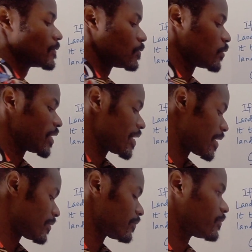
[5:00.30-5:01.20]
So we
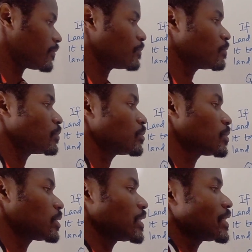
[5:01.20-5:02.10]
have
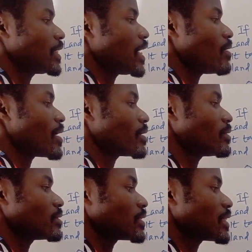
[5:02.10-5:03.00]
our
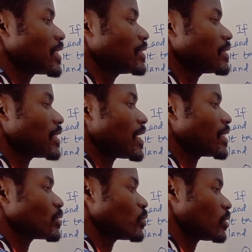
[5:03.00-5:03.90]
constant
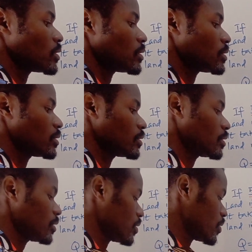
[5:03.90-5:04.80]
as what?
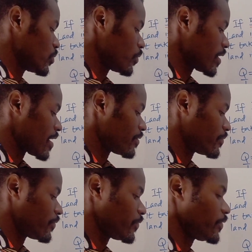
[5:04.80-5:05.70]
We have
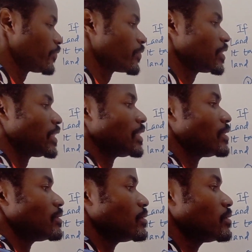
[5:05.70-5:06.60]

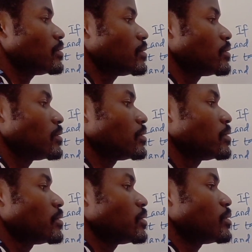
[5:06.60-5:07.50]
15
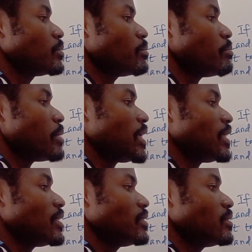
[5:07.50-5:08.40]
men